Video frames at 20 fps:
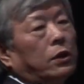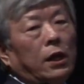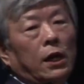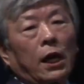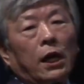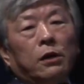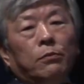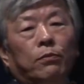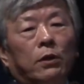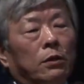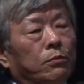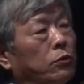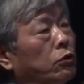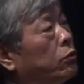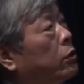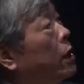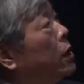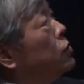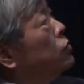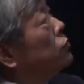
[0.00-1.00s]

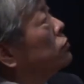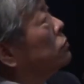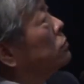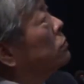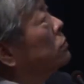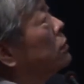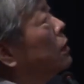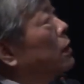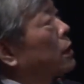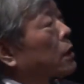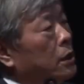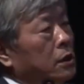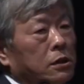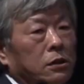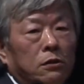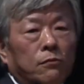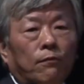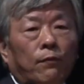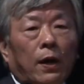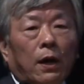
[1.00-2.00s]
hypermutation,
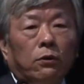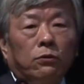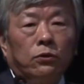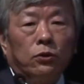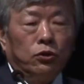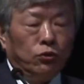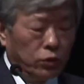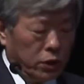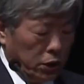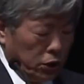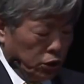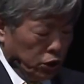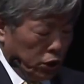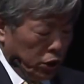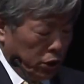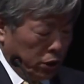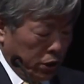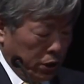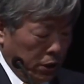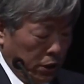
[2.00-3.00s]
in fact, you can
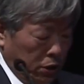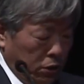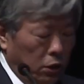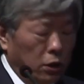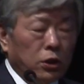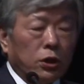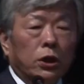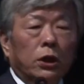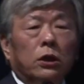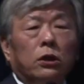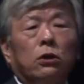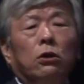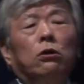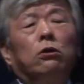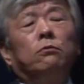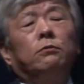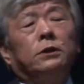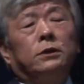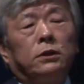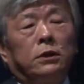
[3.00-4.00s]
generate
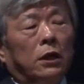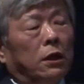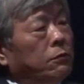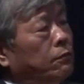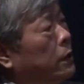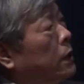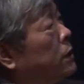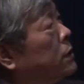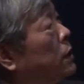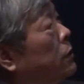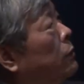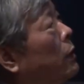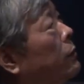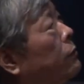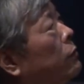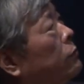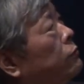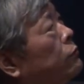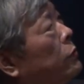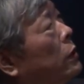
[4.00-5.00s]
enormous diversity,
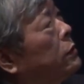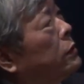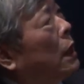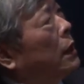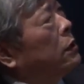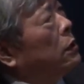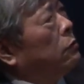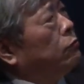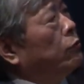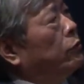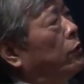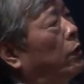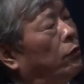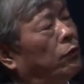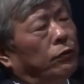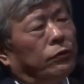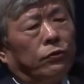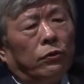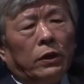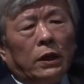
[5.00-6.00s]
and
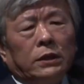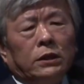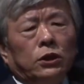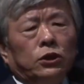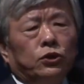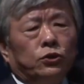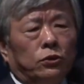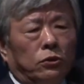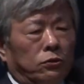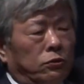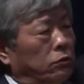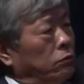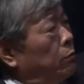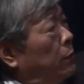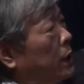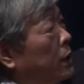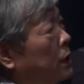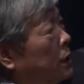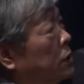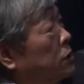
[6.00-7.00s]
also additional
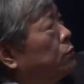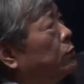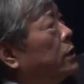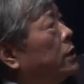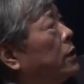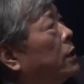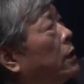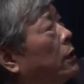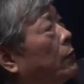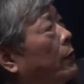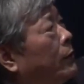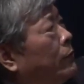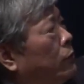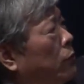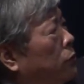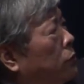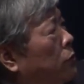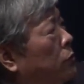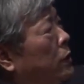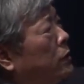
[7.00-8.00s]
mechanism here I
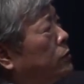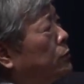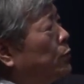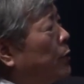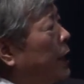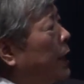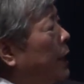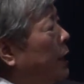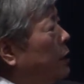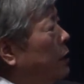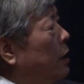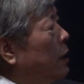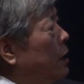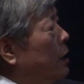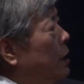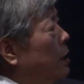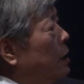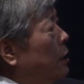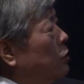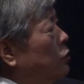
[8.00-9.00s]
not to explain.
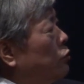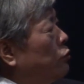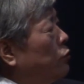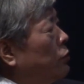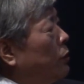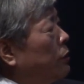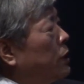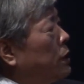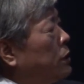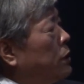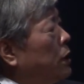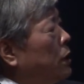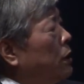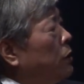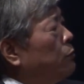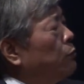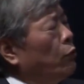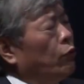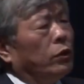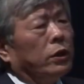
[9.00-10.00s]
There
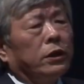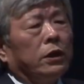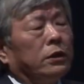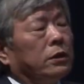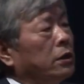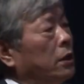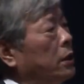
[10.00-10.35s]
are more than